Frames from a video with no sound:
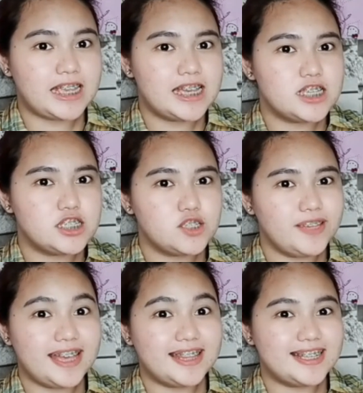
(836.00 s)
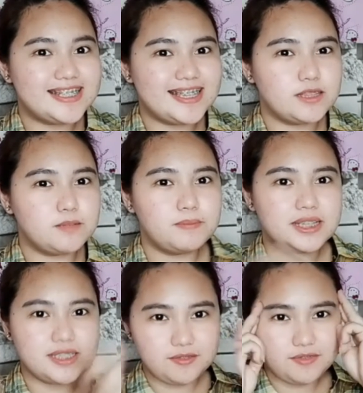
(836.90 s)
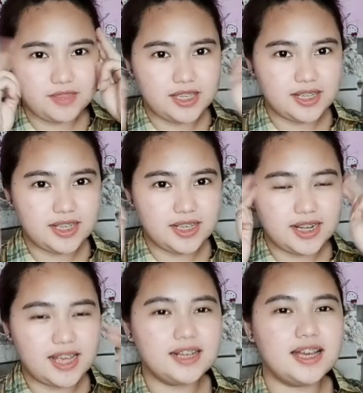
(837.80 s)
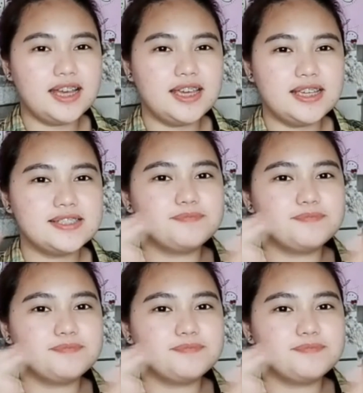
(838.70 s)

So yeah, that's it. Positive thinking lang, guys.